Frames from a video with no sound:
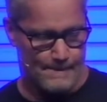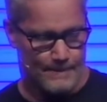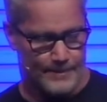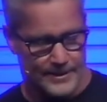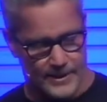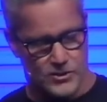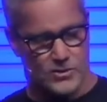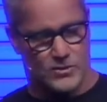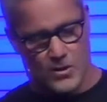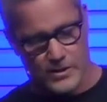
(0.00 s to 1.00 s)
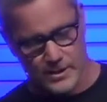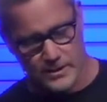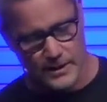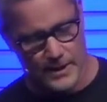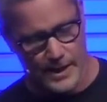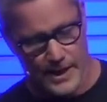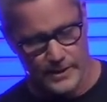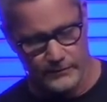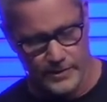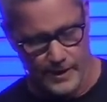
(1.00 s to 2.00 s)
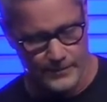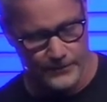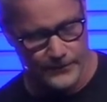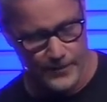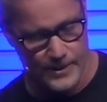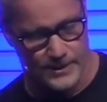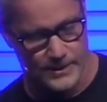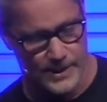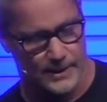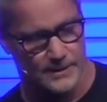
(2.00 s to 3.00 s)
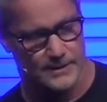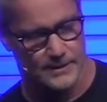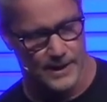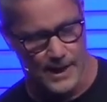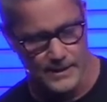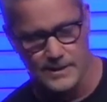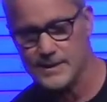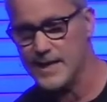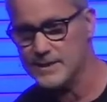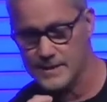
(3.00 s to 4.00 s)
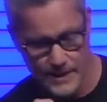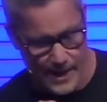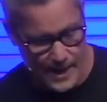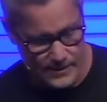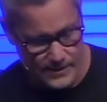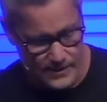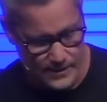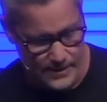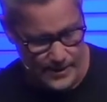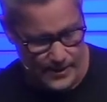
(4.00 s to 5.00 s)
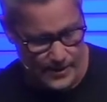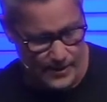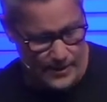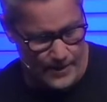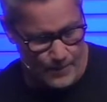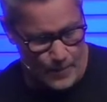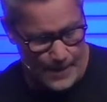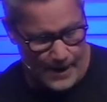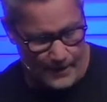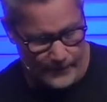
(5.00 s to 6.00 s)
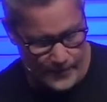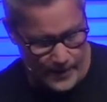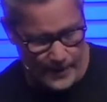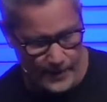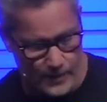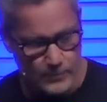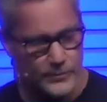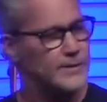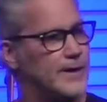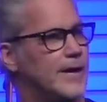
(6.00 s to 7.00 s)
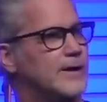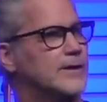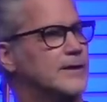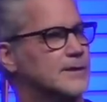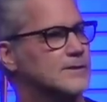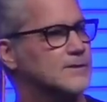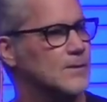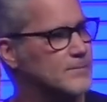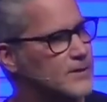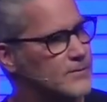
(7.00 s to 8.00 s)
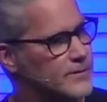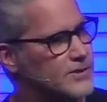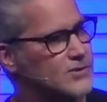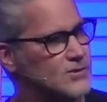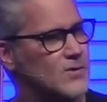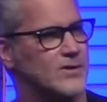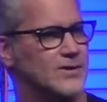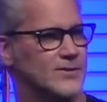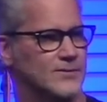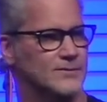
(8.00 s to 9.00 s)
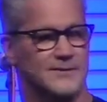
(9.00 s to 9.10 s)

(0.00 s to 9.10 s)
But did you notice at the end of chapter 46, God says in essence there, after I humble your arrogance, I'm going to restore you.